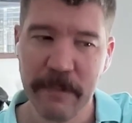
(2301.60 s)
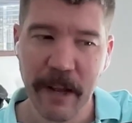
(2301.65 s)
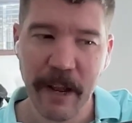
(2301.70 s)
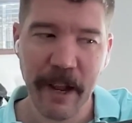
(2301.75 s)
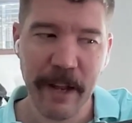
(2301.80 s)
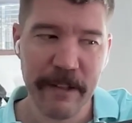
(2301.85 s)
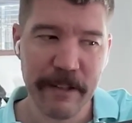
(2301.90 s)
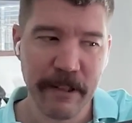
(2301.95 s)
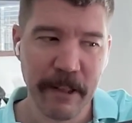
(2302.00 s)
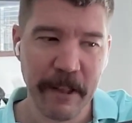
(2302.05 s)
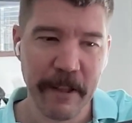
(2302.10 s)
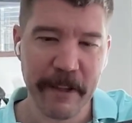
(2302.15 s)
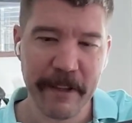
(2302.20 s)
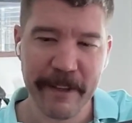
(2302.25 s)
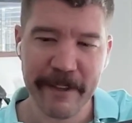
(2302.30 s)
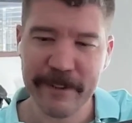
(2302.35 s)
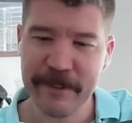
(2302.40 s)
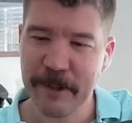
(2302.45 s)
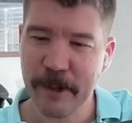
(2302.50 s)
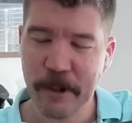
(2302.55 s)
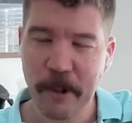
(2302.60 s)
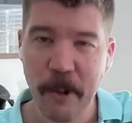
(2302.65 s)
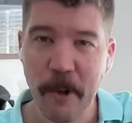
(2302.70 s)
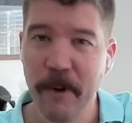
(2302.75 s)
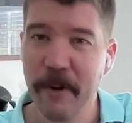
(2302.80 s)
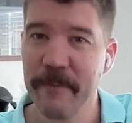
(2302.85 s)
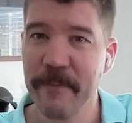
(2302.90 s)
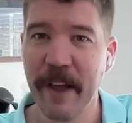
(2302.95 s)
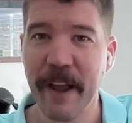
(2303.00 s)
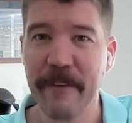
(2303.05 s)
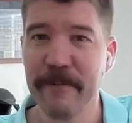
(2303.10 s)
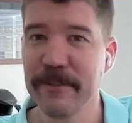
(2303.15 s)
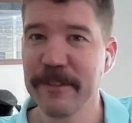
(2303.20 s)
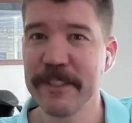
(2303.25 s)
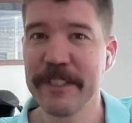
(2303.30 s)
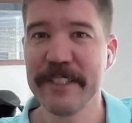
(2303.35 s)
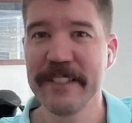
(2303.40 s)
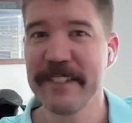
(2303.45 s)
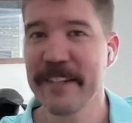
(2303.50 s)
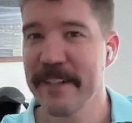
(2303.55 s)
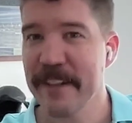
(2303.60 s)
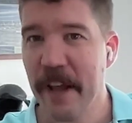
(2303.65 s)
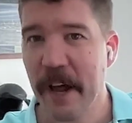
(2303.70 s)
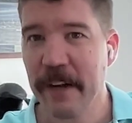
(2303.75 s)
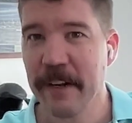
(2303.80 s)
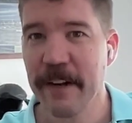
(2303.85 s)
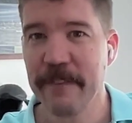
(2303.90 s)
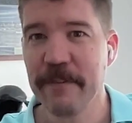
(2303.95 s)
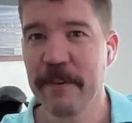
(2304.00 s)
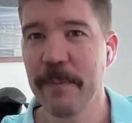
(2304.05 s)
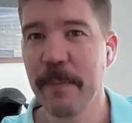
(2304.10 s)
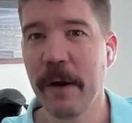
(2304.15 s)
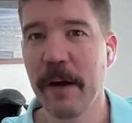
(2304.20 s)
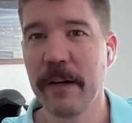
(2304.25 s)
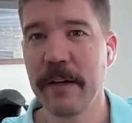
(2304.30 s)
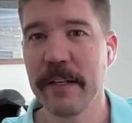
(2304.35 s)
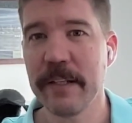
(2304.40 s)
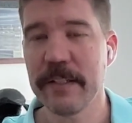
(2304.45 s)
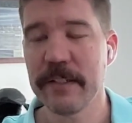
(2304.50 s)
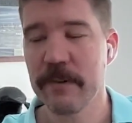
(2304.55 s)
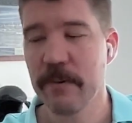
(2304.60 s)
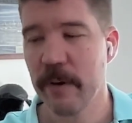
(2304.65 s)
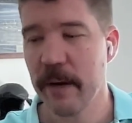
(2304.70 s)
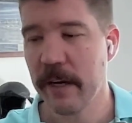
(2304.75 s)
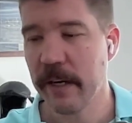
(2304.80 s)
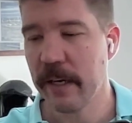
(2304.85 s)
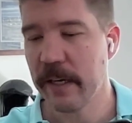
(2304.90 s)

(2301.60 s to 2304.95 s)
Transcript: like it's the law of averages, and not everybody is great.